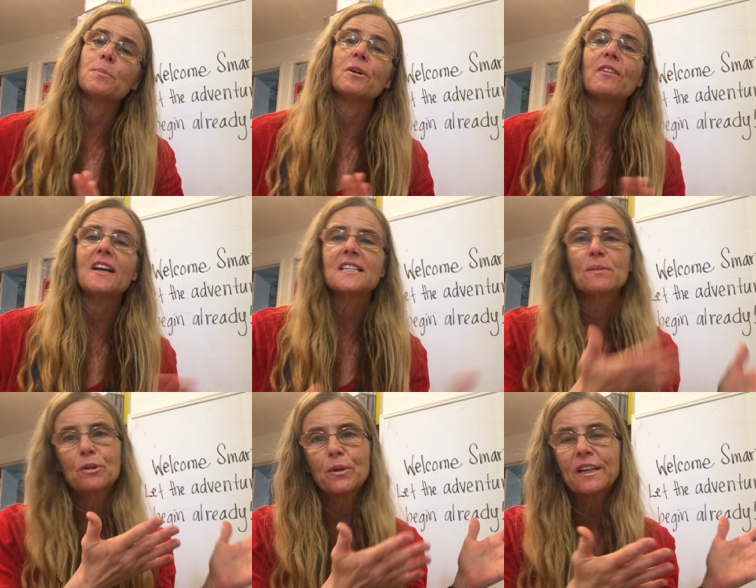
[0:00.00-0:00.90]
to provide
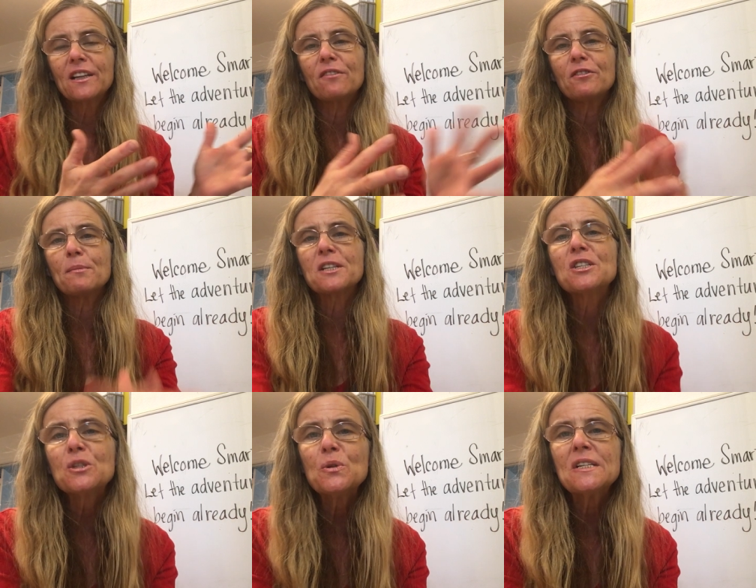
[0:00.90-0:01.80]
some curriculum for my
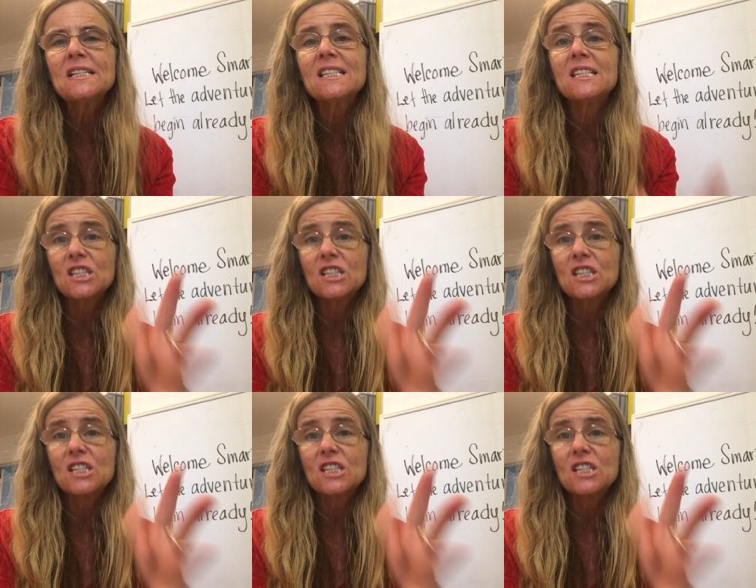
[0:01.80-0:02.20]
students